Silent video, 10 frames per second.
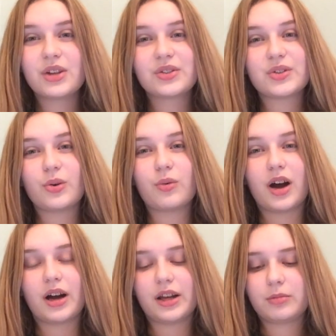So
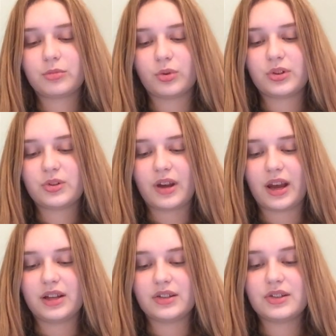I am going to
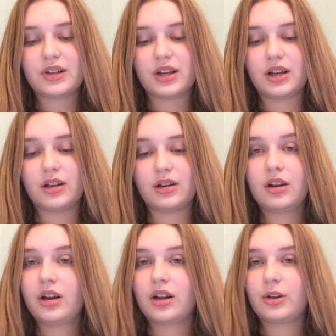end in
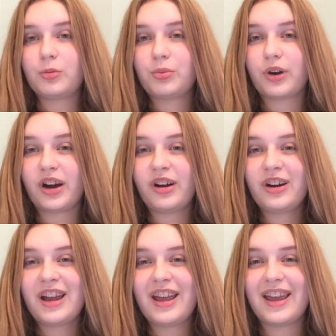a little prayer
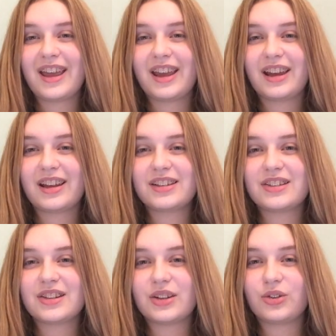
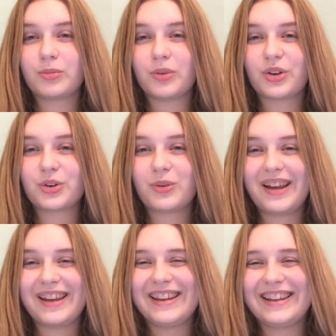and then you can be on your way.